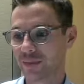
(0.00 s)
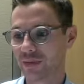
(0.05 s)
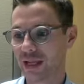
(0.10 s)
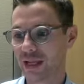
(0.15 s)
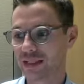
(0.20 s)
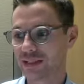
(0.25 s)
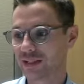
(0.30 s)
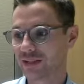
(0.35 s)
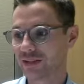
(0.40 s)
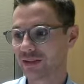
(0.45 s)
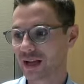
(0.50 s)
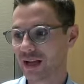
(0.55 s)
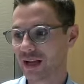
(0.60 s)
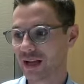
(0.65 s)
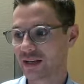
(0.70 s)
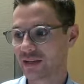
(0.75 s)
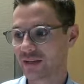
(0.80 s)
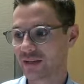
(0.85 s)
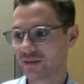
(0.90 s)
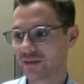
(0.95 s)
that's at
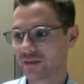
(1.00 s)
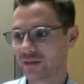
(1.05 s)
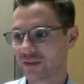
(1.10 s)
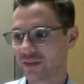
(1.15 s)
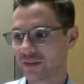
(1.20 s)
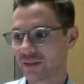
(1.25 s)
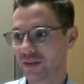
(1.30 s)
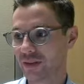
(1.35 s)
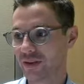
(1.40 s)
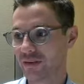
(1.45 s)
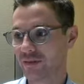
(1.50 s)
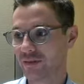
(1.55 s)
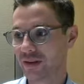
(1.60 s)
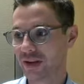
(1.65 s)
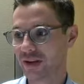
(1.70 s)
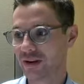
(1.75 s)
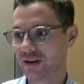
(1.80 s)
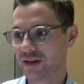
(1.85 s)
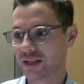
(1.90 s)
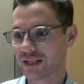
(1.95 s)
kind of the
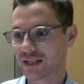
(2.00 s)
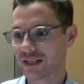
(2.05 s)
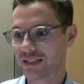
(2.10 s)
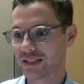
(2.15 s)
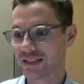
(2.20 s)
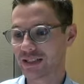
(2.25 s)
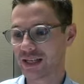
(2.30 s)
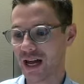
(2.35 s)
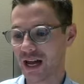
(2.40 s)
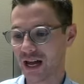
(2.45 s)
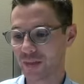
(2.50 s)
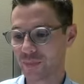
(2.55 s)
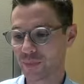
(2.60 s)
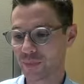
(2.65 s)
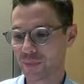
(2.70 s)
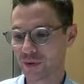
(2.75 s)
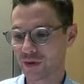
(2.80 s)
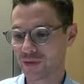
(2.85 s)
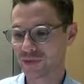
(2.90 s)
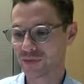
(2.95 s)
very top,
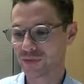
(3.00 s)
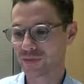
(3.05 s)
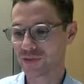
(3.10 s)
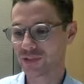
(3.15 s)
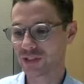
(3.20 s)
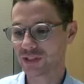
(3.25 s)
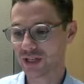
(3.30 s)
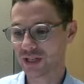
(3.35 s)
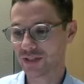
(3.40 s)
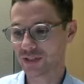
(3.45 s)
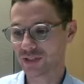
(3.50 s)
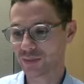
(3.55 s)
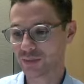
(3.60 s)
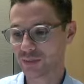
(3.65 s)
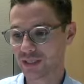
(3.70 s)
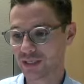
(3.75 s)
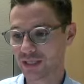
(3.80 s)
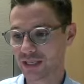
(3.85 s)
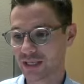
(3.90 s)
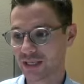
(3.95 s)
where you just
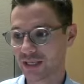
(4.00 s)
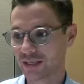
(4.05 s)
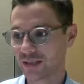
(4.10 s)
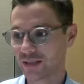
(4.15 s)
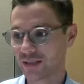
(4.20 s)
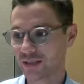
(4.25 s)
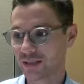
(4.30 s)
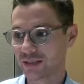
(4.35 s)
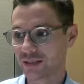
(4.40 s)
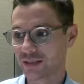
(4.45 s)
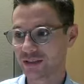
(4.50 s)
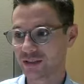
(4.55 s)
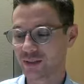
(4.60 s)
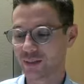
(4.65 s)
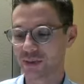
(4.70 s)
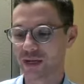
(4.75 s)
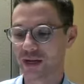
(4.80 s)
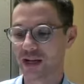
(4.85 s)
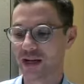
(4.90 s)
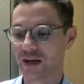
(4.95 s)
begin to
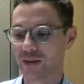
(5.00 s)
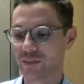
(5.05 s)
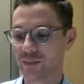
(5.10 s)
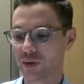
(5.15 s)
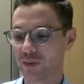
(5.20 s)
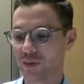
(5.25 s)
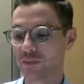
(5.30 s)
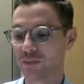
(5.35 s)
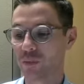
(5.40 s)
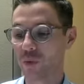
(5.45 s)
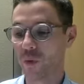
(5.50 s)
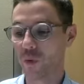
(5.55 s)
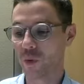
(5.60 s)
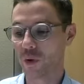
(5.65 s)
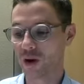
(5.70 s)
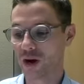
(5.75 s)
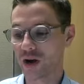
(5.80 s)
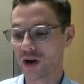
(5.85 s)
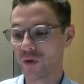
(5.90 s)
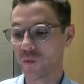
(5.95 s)
become
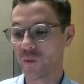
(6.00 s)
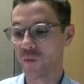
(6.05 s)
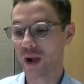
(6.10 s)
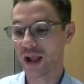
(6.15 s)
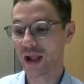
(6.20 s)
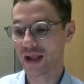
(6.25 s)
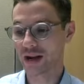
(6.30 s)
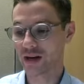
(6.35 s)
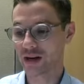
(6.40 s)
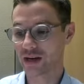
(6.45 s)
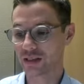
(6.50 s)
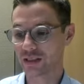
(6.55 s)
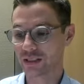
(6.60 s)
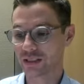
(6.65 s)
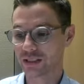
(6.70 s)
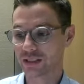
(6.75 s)
more aware